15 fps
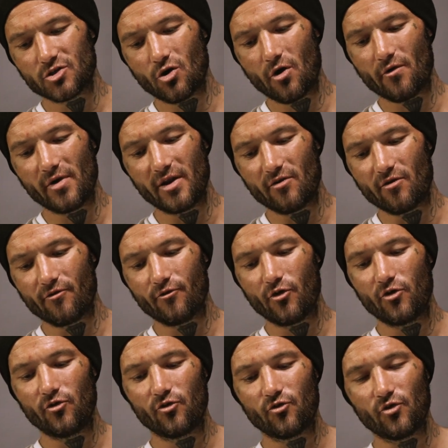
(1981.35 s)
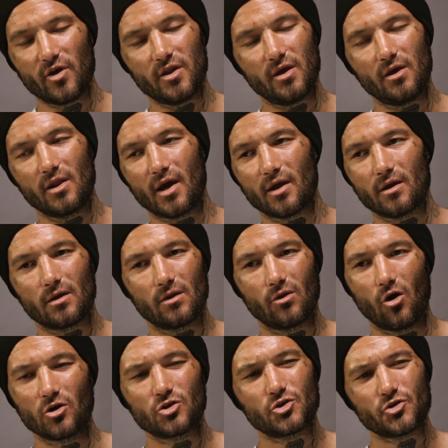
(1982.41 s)
can't really refer you to any, like,
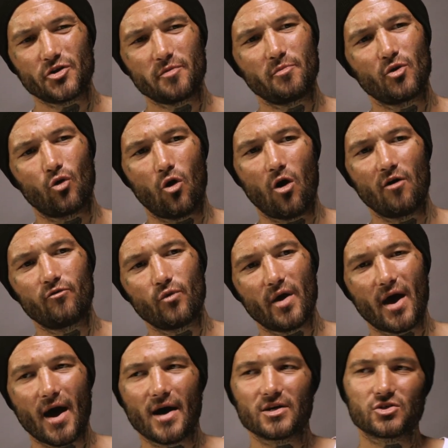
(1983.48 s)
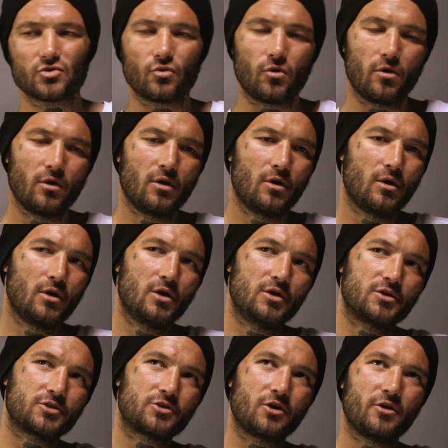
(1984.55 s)
long treatment or halfway house, or,
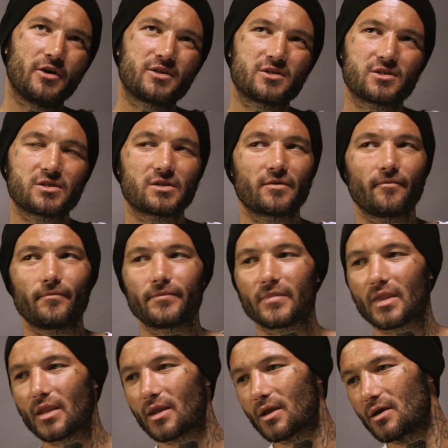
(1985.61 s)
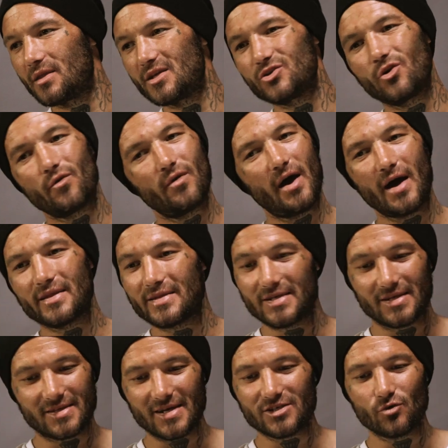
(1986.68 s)
so
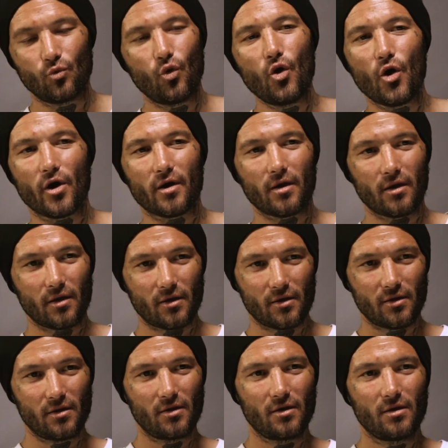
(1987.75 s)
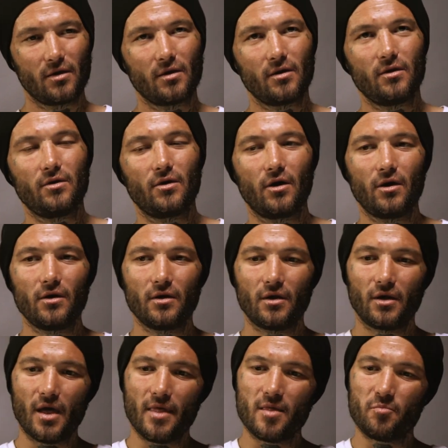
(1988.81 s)
it doesn't work, you know,
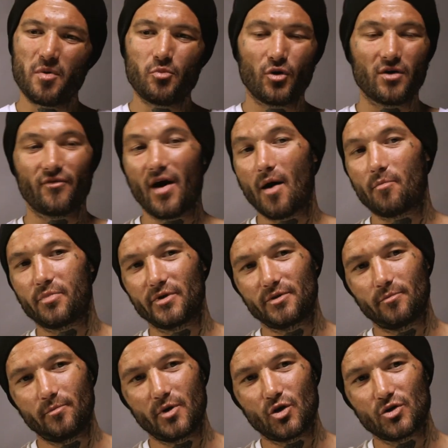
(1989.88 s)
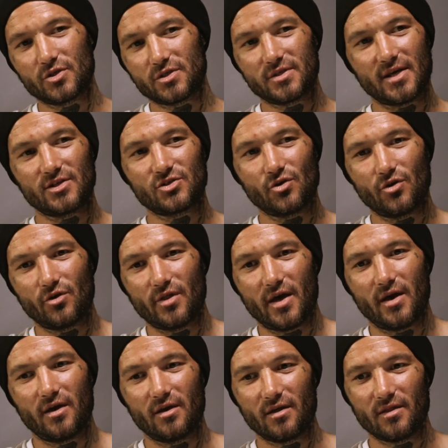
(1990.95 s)
and then people give up because they
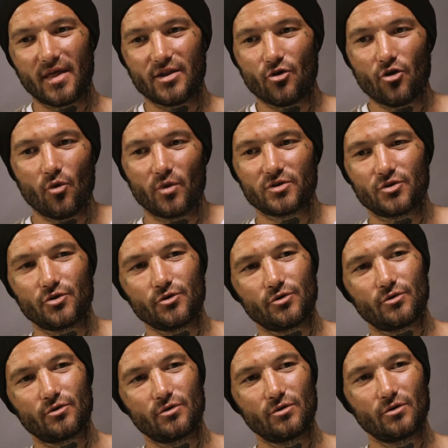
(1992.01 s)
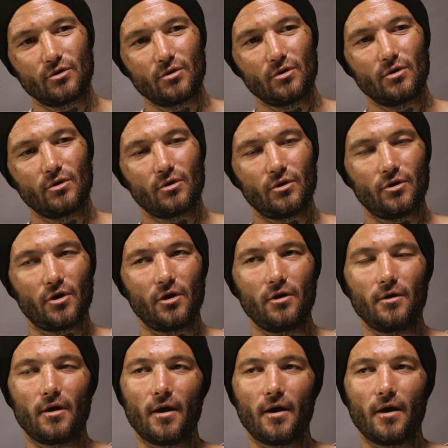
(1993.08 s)
don't know what to do, you know.